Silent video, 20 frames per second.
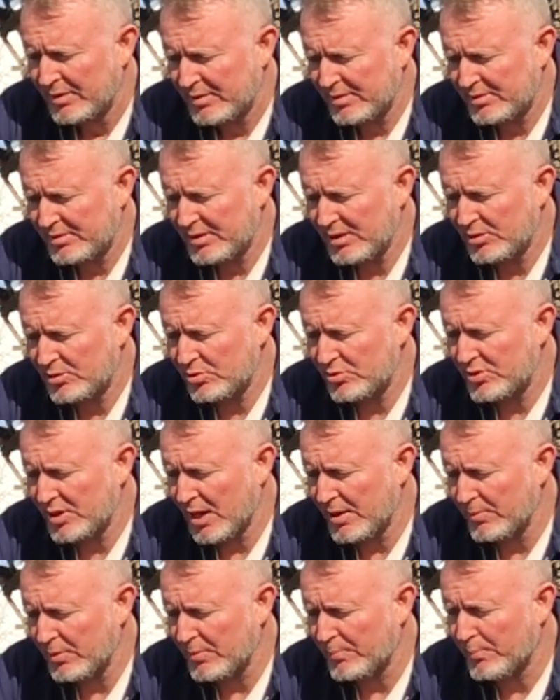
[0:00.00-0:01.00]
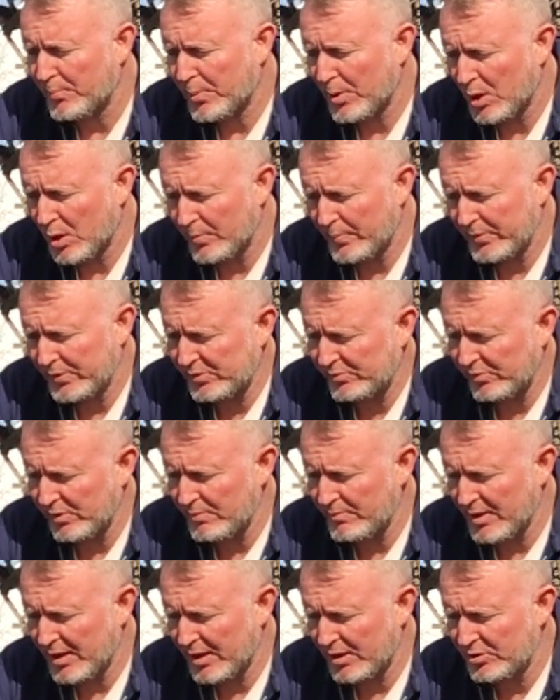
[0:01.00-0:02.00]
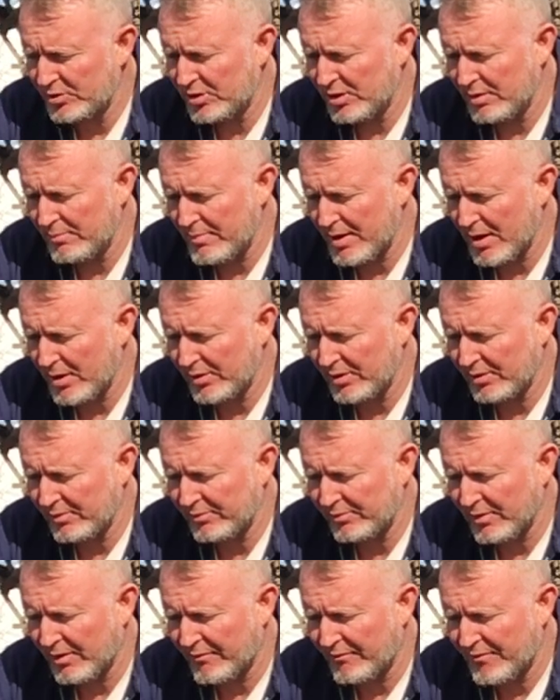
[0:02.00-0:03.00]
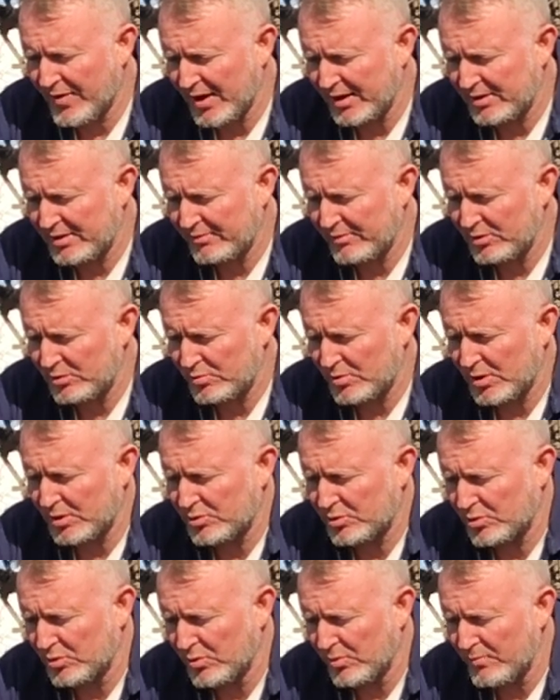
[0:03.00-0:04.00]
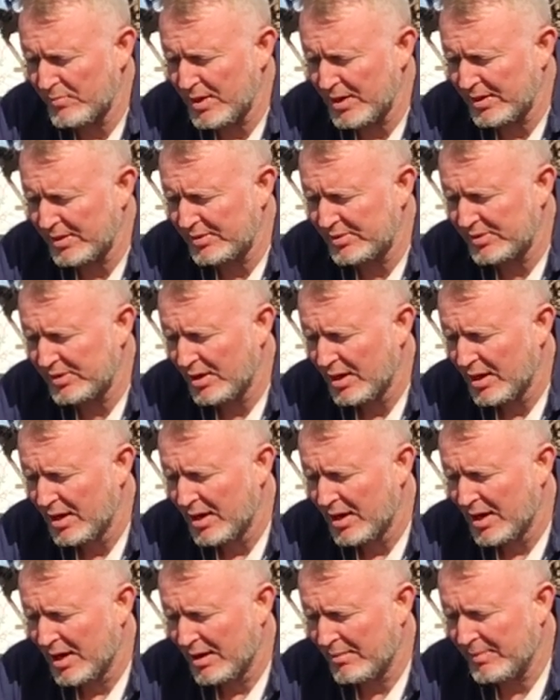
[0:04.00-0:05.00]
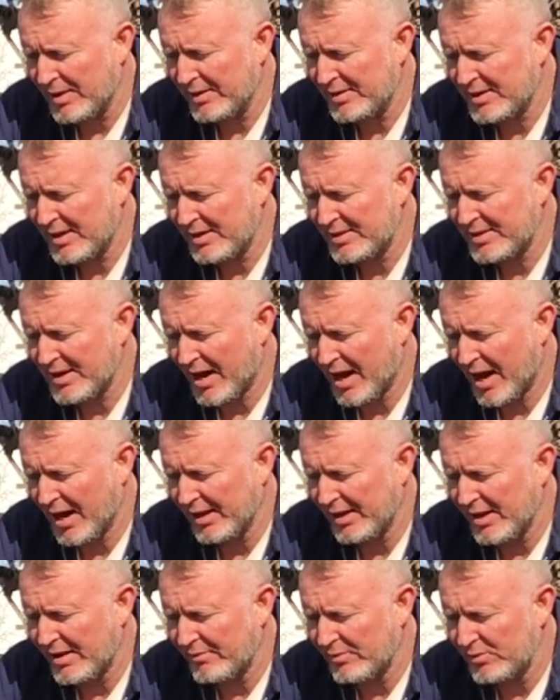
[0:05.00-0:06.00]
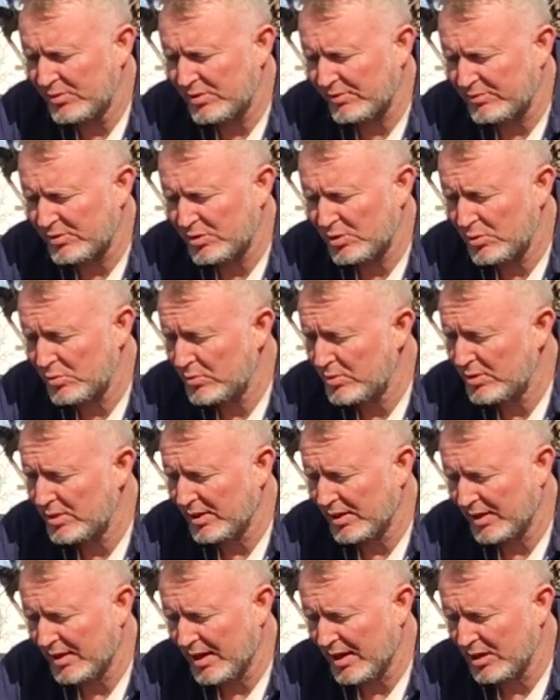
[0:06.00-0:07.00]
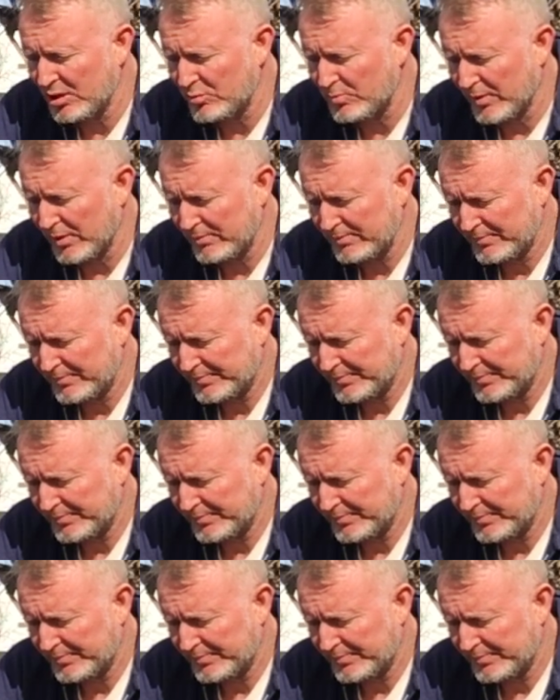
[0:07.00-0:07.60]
This teacher is able to purposefully manage the amount of effective instructional minutes and maintains high levels of student engagement,